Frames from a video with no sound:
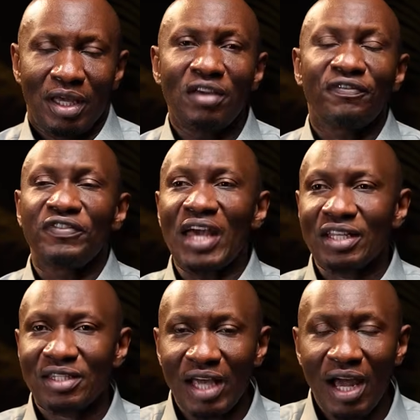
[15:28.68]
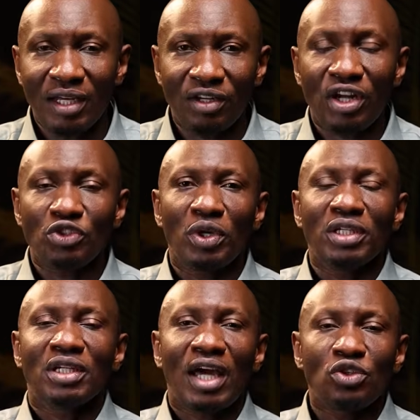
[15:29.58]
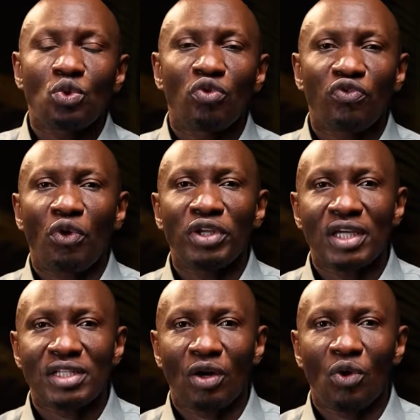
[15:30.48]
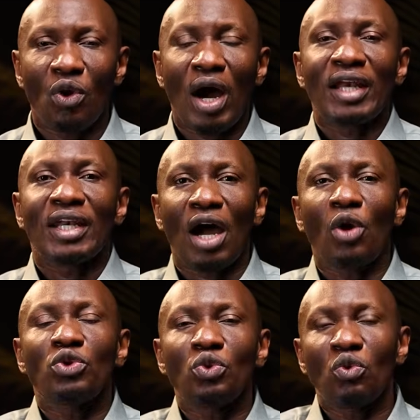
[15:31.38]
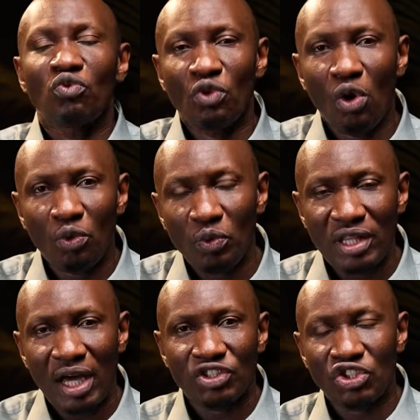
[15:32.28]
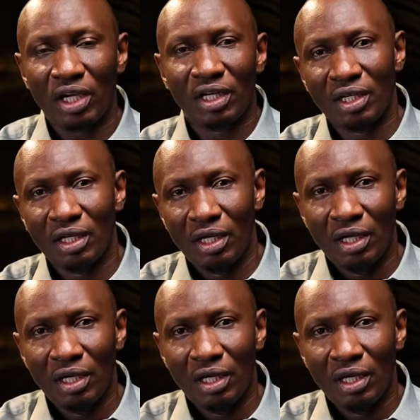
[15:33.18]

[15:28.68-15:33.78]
If their son graduated high school 4 years ago and now you've gone with a check,